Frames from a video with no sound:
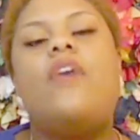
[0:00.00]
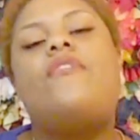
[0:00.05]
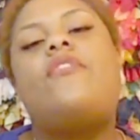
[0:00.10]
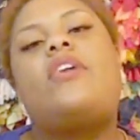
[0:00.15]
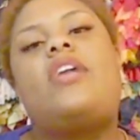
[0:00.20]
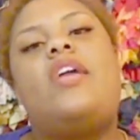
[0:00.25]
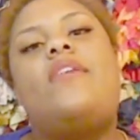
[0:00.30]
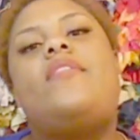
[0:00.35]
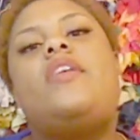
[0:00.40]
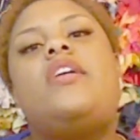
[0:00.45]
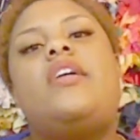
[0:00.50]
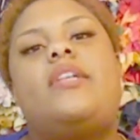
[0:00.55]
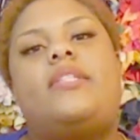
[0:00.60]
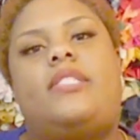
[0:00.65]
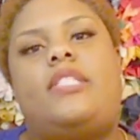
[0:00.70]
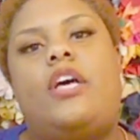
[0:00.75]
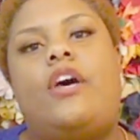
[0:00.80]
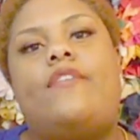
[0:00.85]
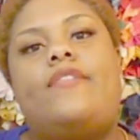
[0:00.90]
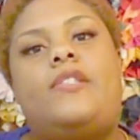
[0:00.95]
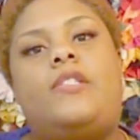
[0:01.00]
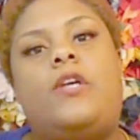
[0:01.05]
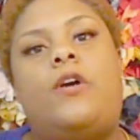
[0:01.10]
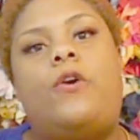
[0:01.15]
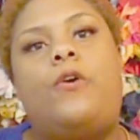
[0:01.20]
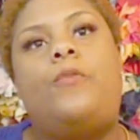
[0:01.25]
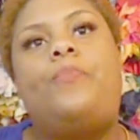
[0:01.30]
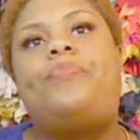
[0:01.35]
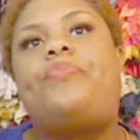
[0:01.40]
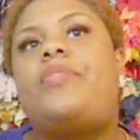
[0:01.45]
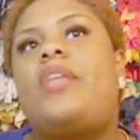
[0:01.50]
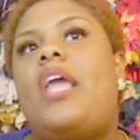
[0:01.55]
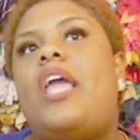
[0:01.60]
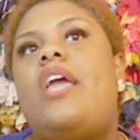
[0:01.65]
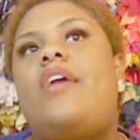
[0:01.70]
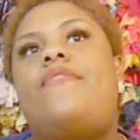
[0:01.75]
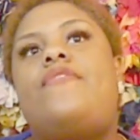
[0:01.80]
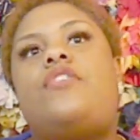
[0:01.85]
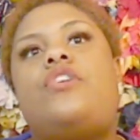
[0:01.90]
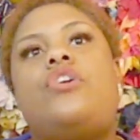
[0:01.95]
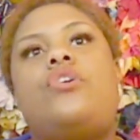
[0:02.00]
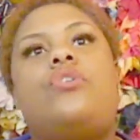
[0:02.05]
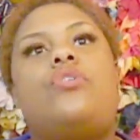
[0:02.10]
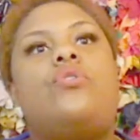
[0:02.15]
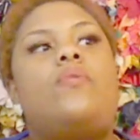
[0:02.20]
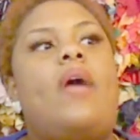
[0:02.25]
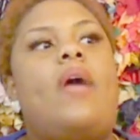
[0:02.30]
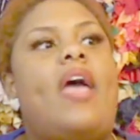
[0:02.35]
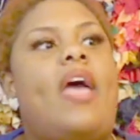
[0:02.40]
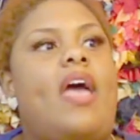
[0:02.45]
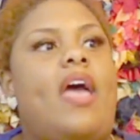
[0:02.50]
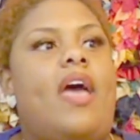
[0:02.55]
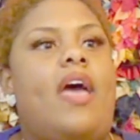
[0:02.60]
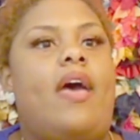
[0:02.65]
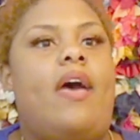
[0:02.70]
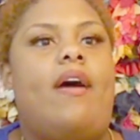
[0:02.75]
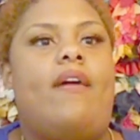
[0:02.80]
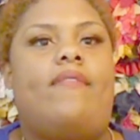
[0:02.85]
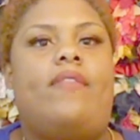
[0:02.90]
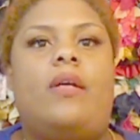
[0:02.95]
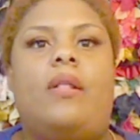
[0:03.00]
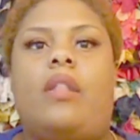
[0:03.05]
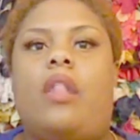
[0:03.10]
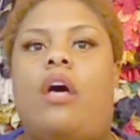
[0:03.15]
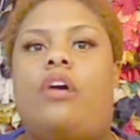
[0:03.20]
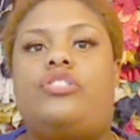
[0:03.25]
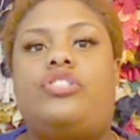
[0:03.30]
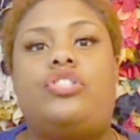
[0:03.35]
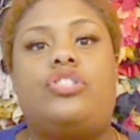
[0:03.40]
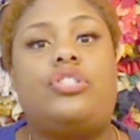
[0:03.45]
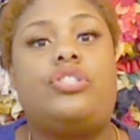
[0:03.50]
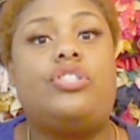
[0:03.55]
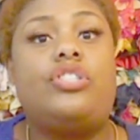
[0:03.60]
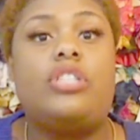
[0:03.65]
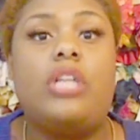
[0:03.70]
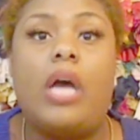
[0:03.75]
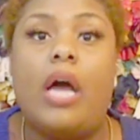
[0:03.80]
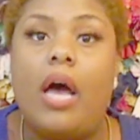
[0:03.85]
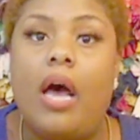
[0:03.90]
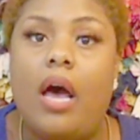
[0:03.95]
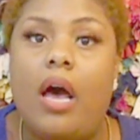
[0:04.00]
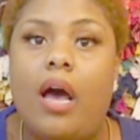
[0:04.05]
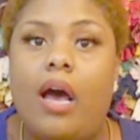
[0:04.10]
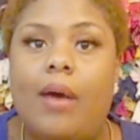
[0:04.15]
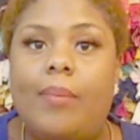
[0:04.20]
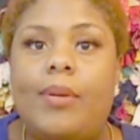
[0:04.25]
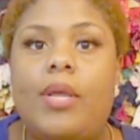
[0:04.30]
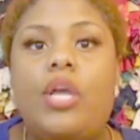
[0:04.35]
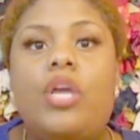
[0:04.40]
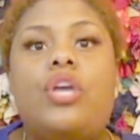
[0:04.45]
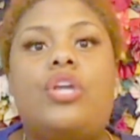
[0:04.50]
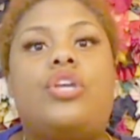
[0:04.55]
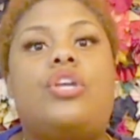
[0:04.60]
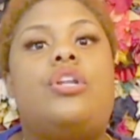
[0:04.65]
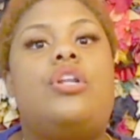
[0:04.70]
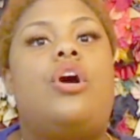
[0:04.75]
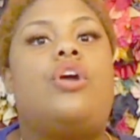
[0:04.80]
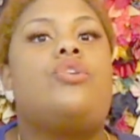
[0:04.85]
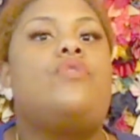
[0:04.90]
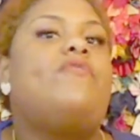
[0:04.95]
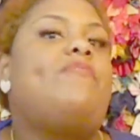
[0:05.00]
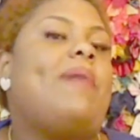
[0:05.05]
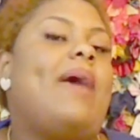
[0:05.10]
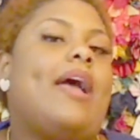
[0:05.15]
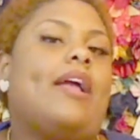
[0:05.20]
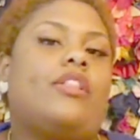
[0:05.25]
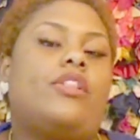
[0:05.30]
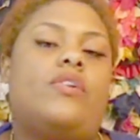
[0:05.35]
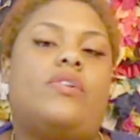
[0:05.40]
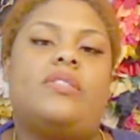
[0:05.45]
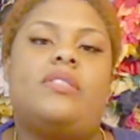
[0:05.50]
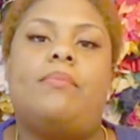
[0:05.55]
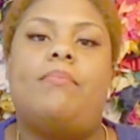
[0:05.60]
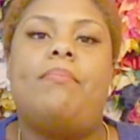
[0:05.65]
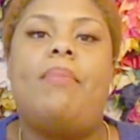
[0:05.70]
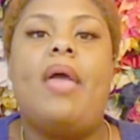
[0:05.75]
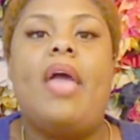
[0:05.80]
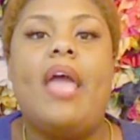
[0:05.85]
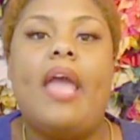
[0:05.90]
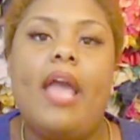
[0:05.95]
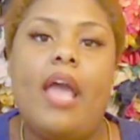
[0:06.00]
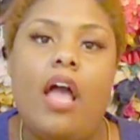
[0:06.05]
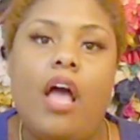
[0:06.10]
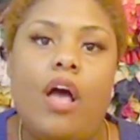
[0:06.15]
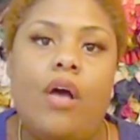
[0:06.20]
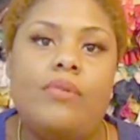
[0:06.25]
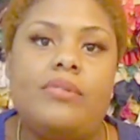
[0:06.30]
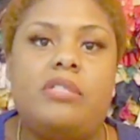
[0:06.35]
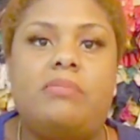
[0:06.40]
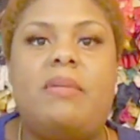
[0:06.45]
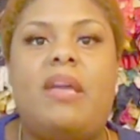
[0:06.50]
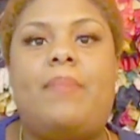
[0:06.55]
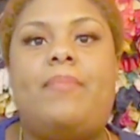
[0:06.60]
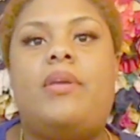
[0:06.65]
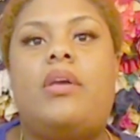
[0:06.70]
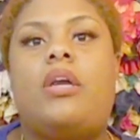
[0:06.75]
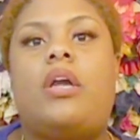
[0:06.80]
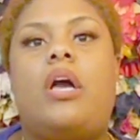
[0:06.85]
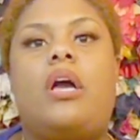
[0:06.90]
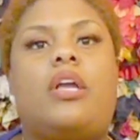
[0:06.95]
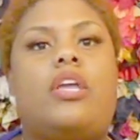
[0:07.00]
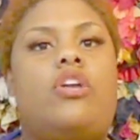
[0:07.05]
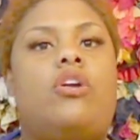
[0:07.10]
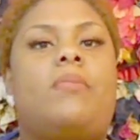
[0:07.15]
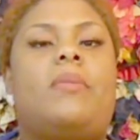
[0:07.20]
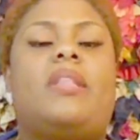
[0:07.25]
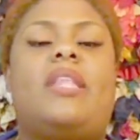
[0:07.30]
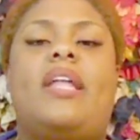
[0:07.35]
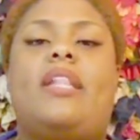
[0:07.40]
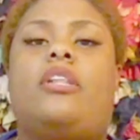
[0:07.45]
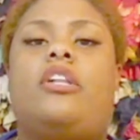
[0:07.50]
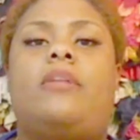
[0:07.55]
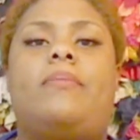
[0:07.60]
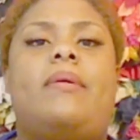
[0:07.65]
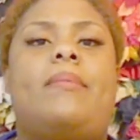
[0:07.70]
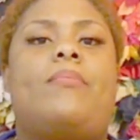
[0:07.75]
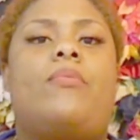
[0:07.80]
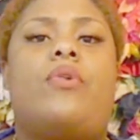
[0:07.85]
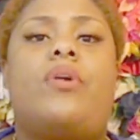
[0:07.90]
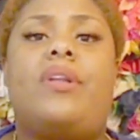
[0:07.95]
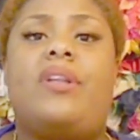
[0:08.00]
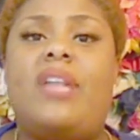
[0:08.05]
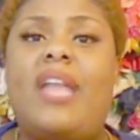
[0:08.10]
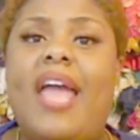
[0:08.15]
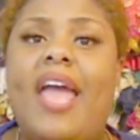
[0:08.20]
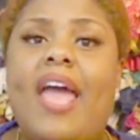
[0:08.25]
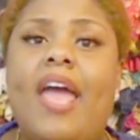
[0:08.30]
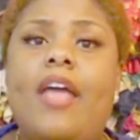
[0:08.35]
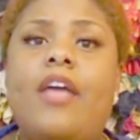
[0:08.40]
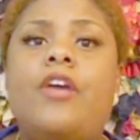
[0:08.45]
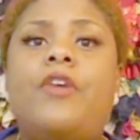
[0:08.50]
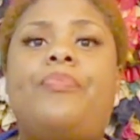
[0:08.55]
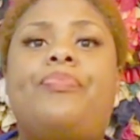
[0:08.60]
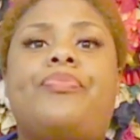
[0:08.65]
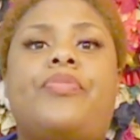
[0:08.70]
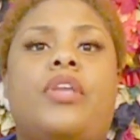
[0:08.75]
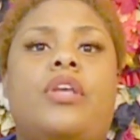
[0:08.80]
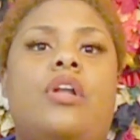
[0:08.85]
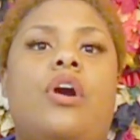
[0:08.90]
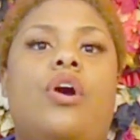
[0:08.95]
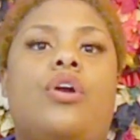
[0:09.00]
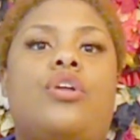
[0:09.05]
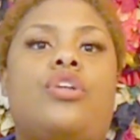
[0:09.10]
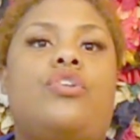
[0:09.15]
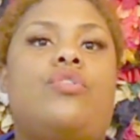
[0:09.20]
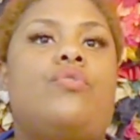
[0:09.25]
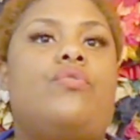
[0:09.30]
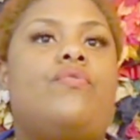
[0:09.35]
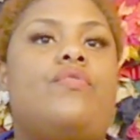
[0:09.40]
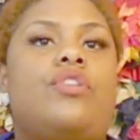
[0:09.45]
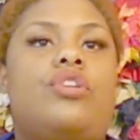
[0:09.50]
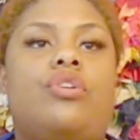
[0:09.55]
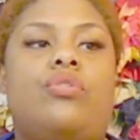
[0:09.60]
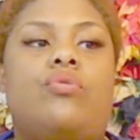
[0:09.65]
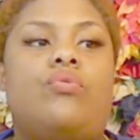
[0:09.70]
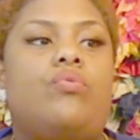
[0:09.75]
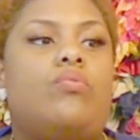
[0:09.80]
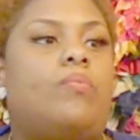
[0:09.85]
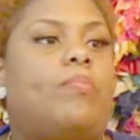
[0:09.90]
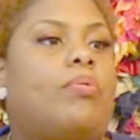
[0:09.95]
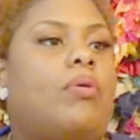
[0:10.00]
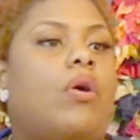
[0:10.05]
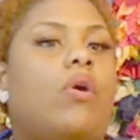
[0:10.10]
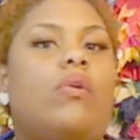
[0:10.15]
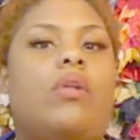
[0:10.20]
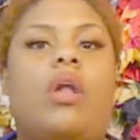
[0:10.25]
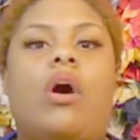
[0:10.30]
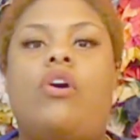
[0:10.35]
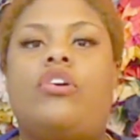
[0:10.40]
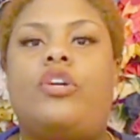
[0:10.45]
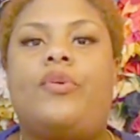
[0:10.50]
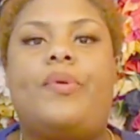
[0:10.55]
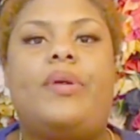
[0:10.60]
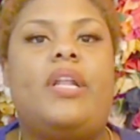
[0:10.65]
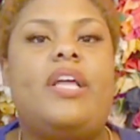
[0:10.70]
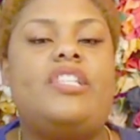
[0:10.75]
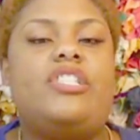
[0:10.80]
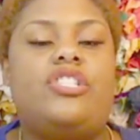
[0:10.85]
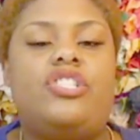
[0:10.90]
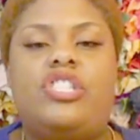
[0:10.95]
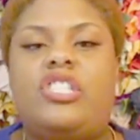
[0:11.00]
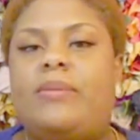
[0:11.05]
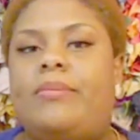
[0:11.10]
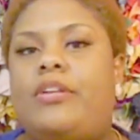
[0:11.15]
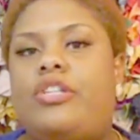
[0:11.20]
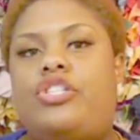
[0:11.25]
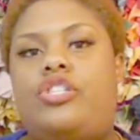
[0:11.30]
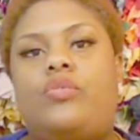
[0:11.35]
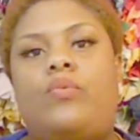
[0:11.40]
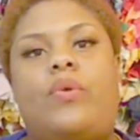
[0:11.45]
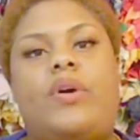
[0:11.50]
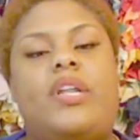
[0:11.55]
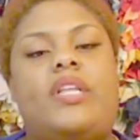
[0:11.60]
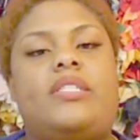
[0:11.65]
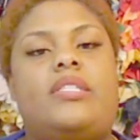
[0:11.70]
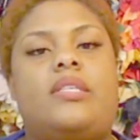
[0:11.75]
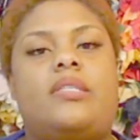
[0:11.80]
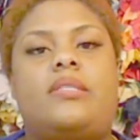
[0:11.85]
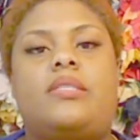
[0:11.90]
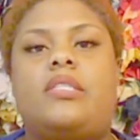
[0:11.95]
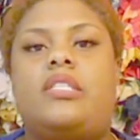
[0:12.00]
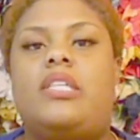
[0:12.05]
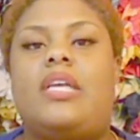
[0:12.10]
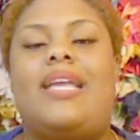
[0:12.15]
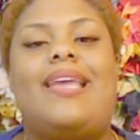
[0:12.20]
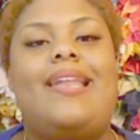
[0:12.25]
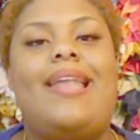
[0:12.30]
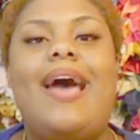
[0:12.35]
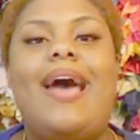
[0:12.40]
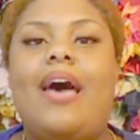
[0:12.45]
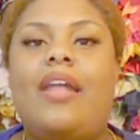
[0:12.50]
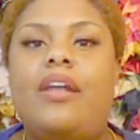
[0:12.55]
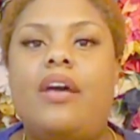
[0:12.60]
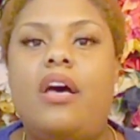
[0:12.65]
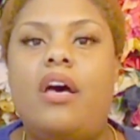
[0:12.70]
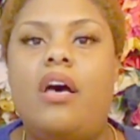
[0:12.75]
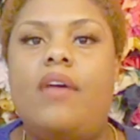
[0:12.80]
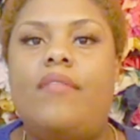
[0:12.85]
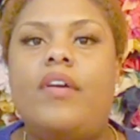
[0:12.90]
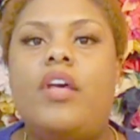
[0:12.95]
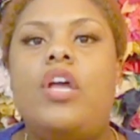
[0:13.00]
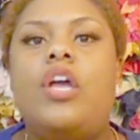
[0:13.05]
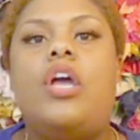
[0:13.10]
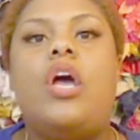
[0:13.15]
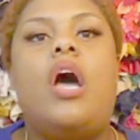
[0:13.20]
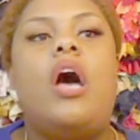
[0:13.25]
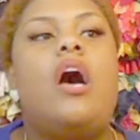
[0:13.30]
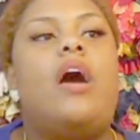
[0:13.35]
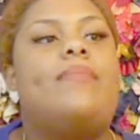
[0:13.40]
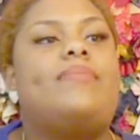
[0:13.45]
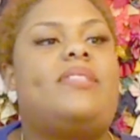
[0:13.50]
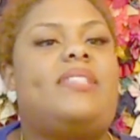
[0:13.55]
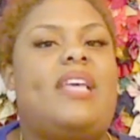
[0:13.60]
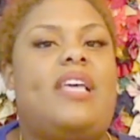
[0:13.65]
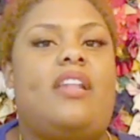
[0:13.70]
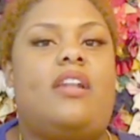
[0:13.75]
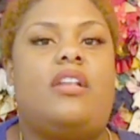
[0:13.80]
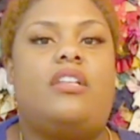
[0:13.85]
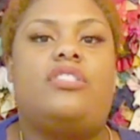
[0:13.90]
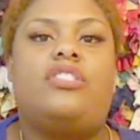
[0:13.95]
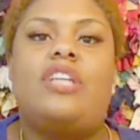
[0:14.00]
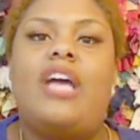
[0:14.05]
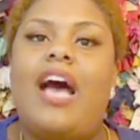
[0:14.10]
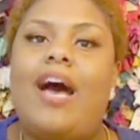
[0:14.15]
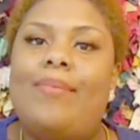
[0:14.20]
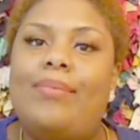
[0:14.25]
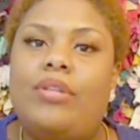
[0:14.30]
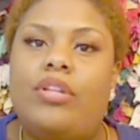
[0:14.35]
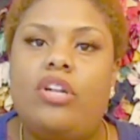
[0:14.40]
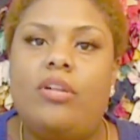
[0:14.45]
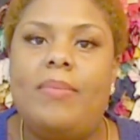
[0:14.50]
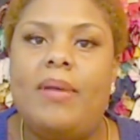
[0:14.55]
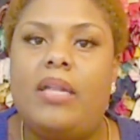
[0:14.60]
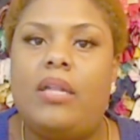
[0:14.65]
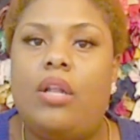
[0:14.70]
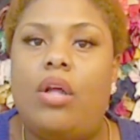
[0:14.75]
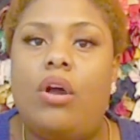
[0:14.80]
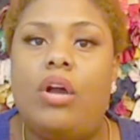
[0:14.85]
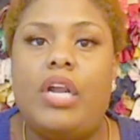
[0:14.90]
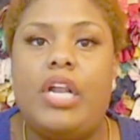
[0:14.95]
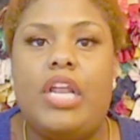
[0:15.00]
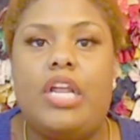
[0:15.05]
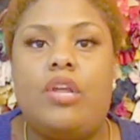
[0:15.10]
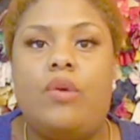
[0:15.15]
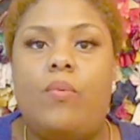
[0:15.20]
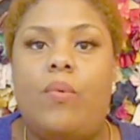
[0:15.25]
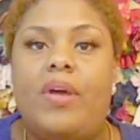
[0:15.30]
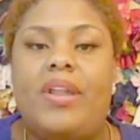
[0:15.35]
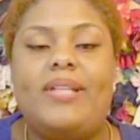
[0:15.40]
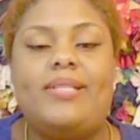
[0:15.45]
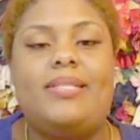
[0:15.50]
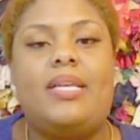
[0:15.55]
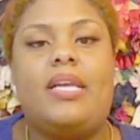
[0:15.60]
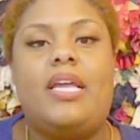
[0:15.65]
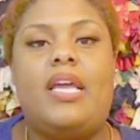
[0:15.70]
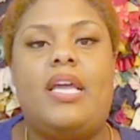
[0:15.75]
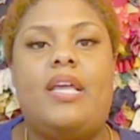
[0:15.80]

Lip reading: Forgiving yourself. So if you have lost your job, you packed on some pounds, maybe accumulate a little bit more debt, you prolonged a relationship that you wanted to get out of, stayed at a job a little bit longer than you wanted to